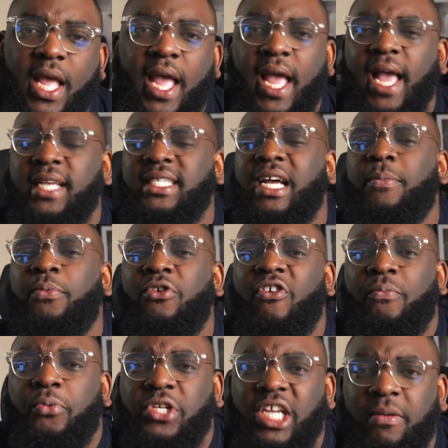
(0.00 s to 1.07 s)
Example of
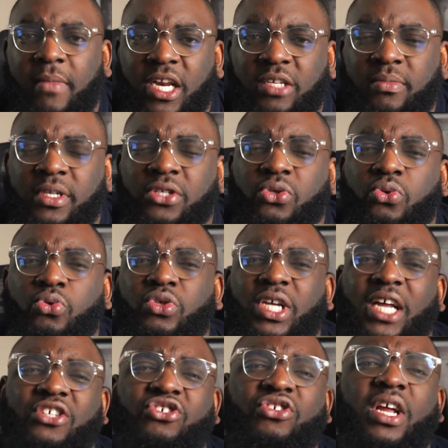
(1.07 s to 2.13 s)
project management tools
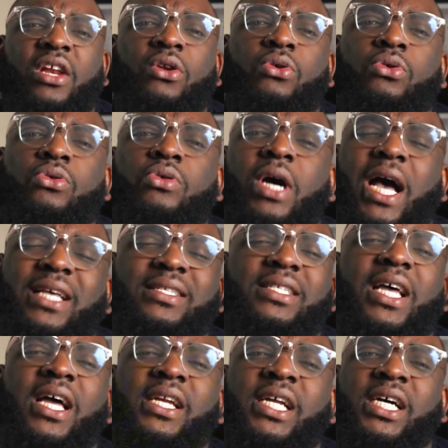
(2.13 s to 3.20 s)
are Trello,
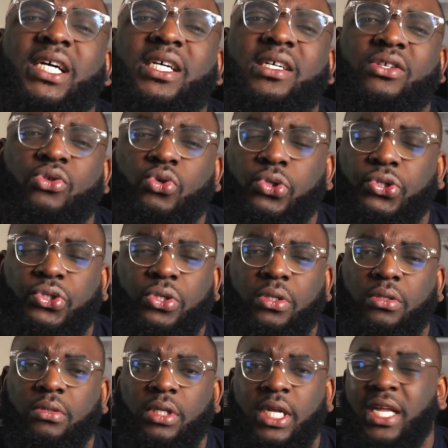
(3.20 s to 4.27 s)
Asana, Notion.
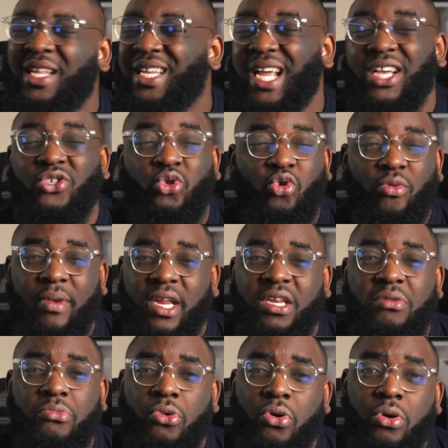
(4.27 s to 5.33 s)
There are so many
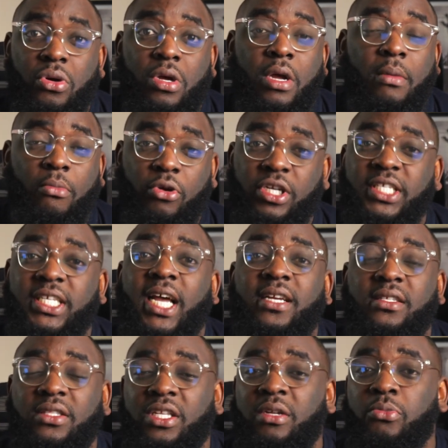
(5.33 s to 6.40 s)
more, but these are the
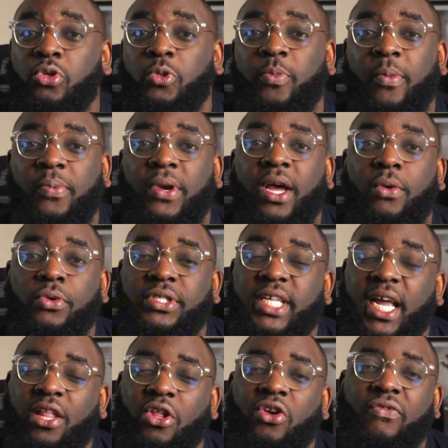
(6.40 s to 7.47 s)
three most popular ones that a
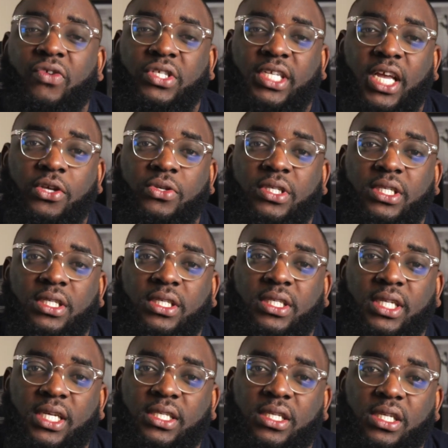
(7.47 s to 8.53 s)
lot of us are using these
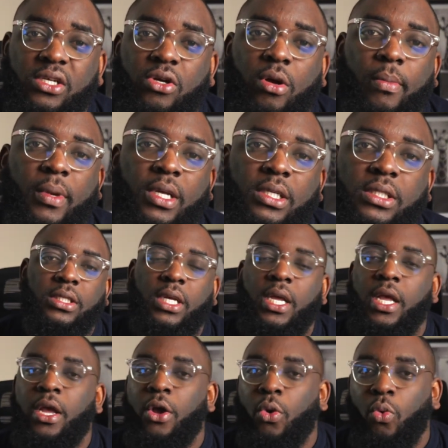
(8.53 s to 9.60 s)
days in e-commerce.
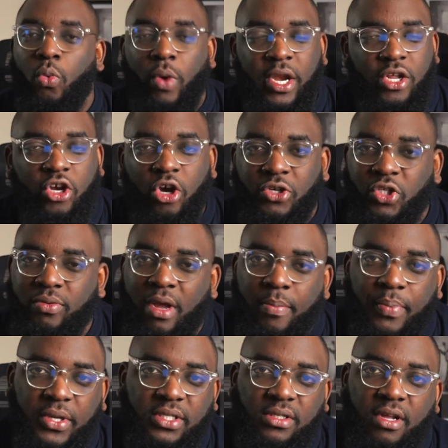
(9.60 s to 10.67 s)
When it comes to my
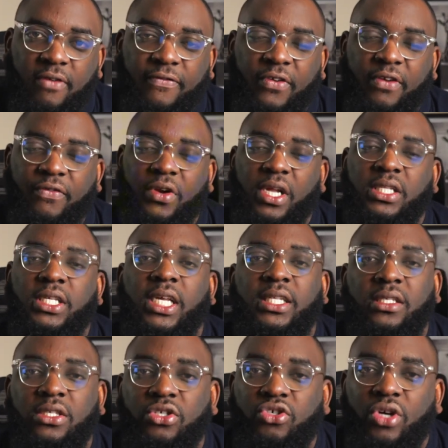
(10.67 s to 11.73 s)
personal favorite, it
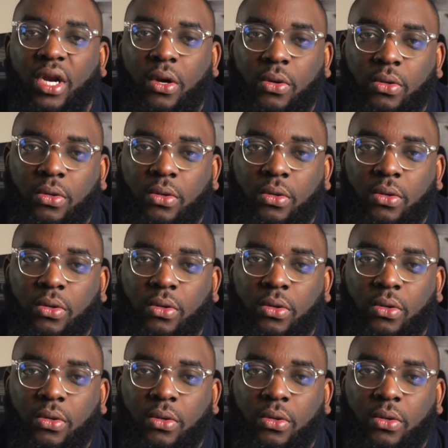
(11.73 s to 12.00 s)
is Trello.